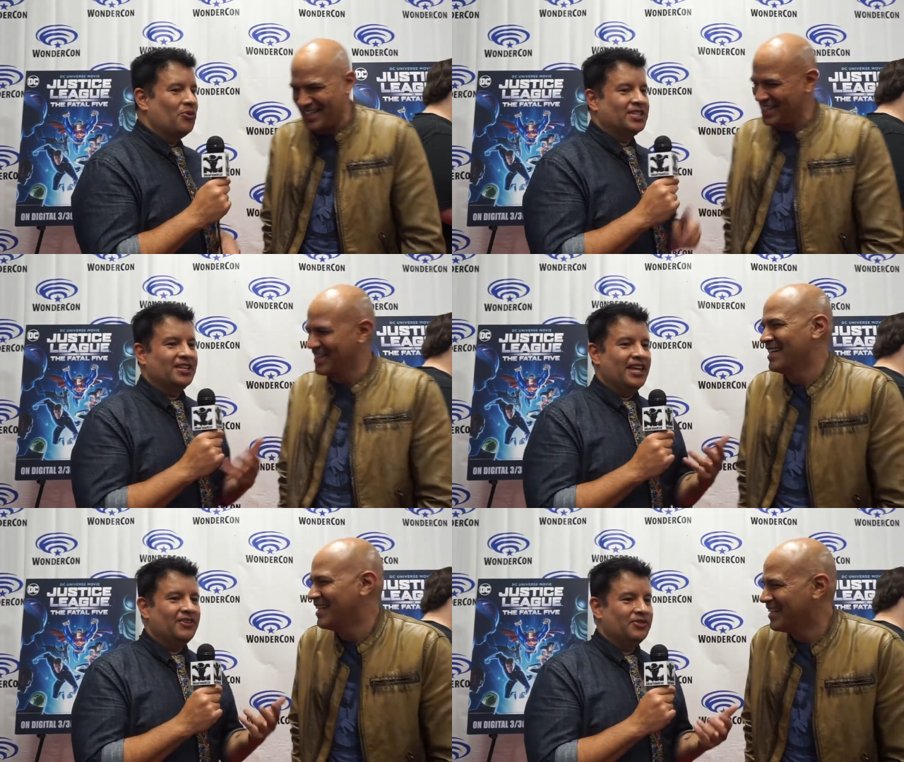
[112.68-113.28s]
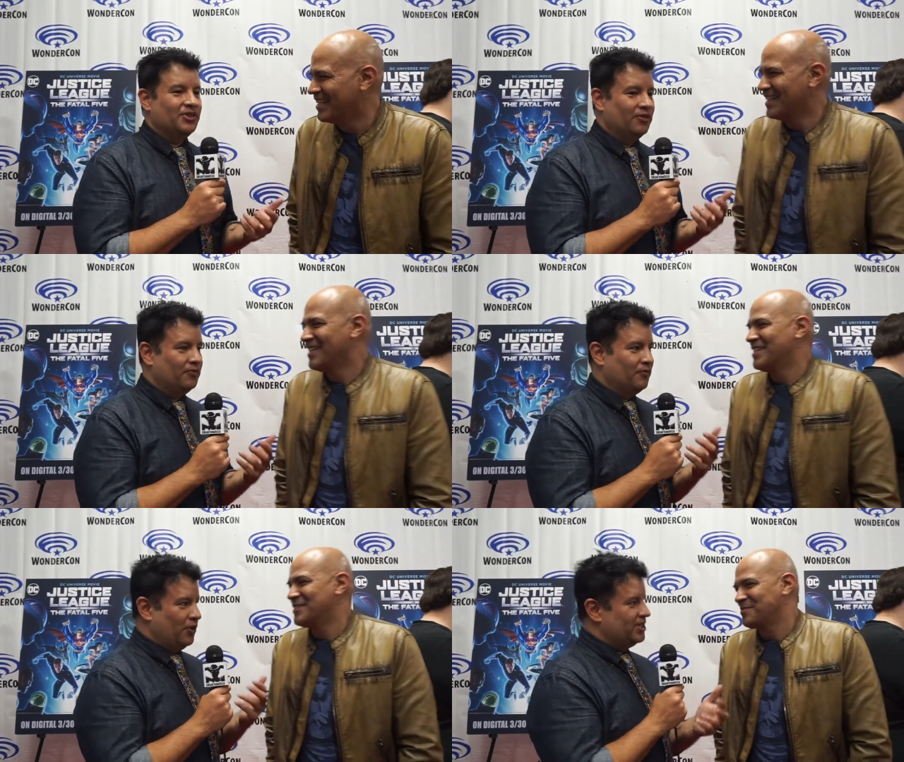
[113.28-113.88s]
Speaker 1: what's it like? You know,
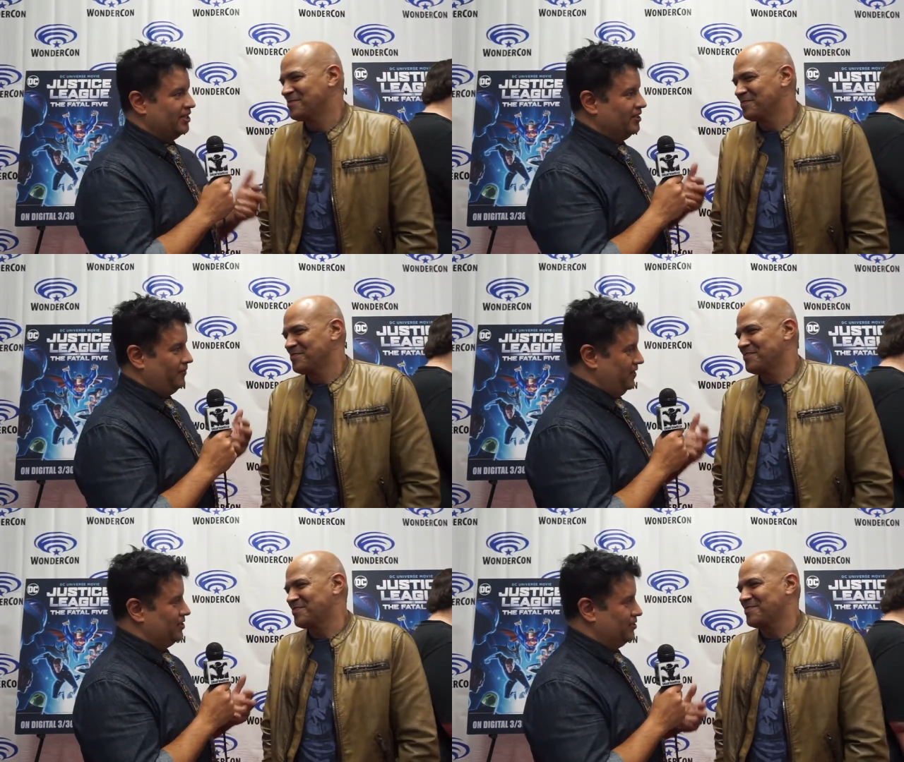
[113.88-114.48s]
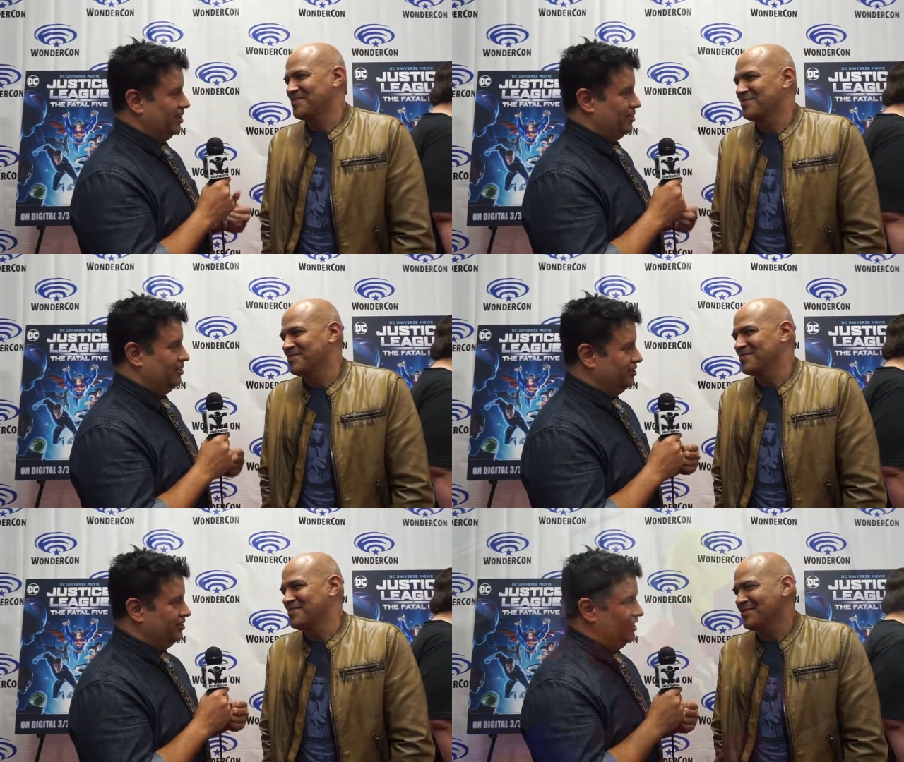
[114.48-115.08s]
voicing the physical, like
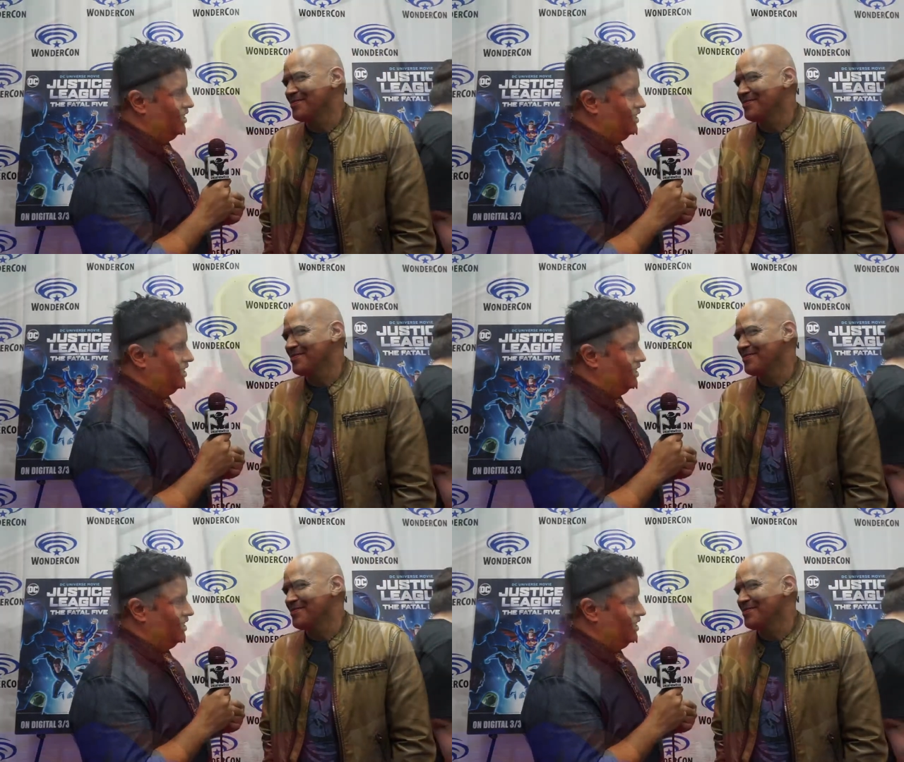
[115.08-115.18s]
the. Uh, uh,